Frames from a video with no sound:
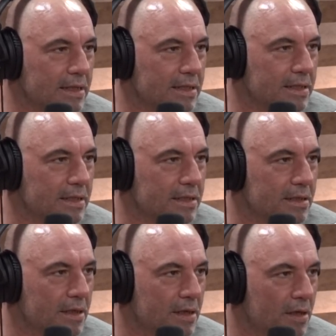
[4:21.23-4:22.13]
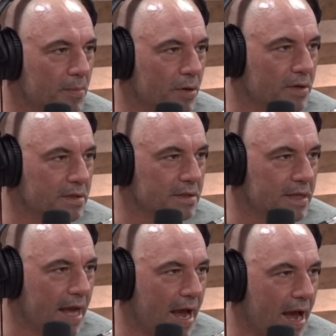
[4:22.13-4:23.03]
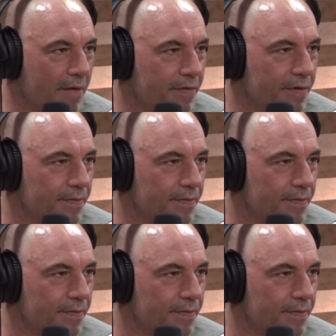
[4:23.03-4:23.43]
that's in this person's calf.